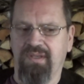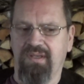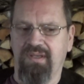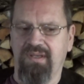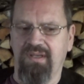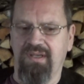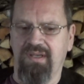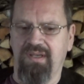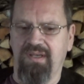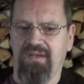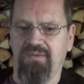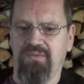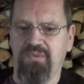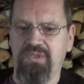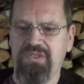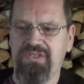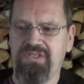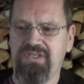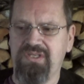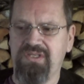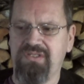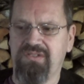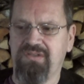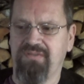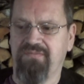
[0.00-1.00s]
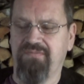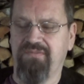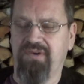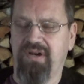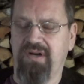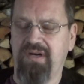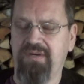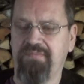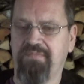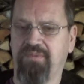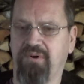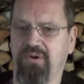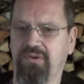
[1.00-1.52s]
We see some
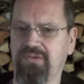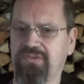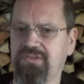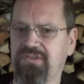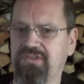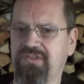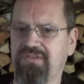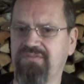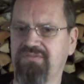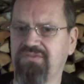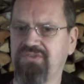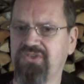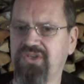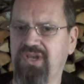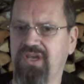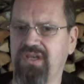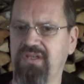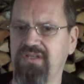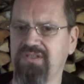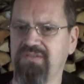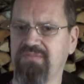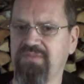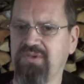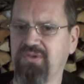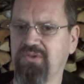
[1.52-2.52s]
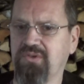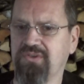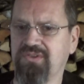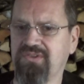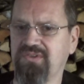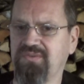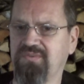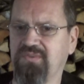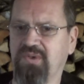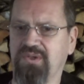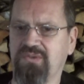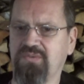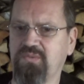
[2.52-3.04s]
very positive change because
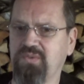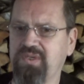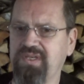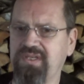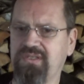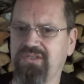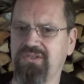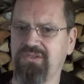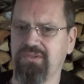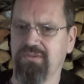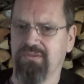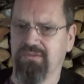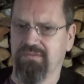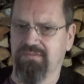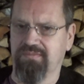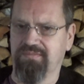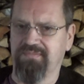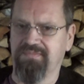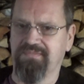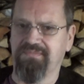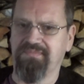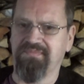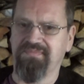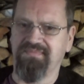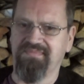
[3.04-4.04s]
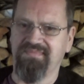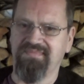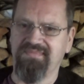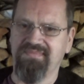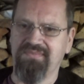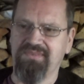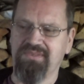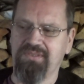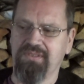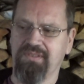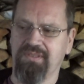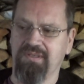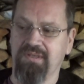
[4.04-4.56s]
of what we do.
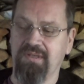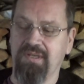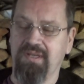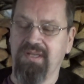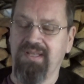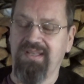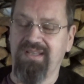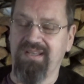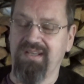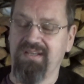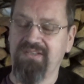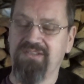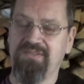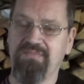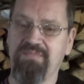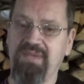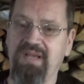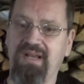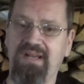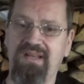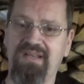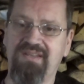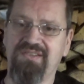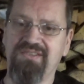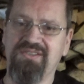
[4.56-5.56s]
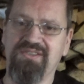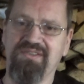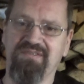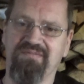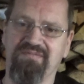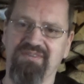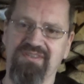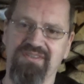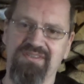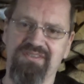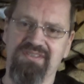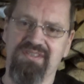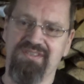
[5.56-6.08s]
So there's millions
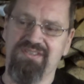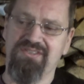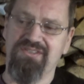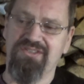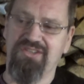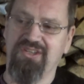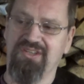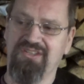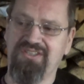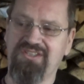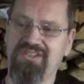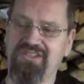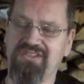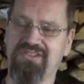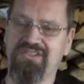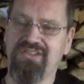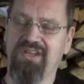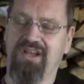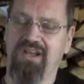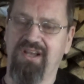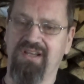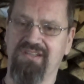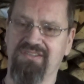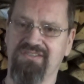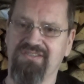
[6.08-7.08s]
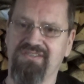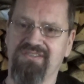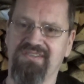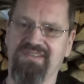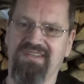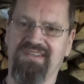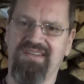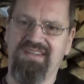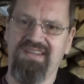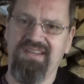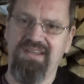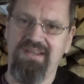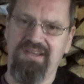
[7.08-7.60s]
of us. It's not just us
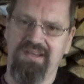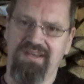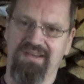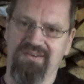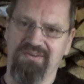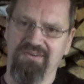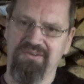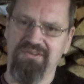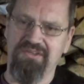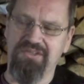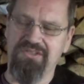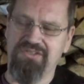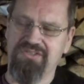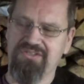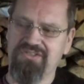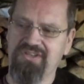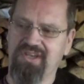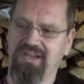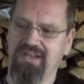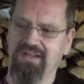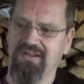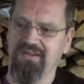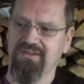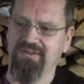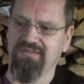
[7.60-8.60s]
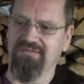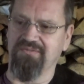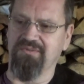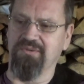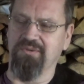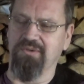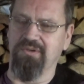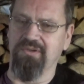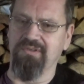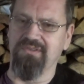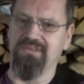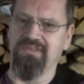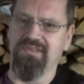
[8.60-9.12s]
here on this channel, of
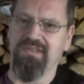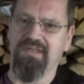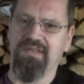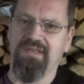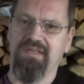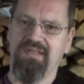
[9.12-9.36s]
course.